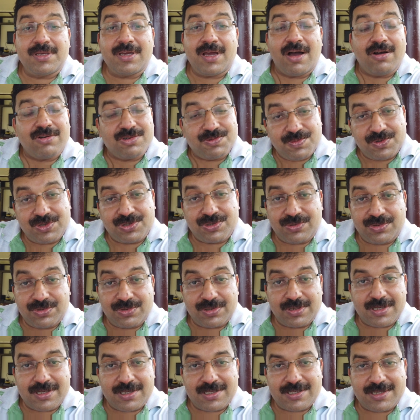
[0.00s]
the houseboat
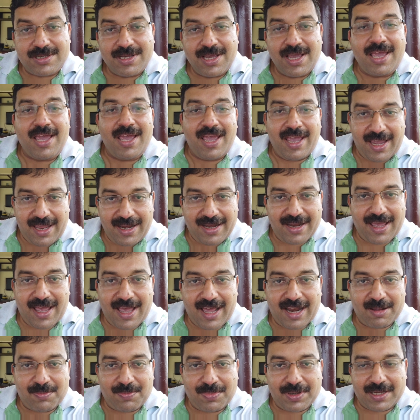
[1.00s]
owners in
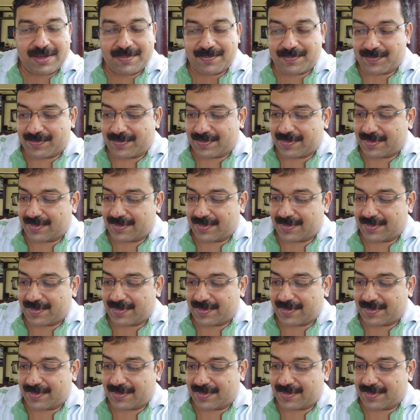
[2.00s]
Alapi.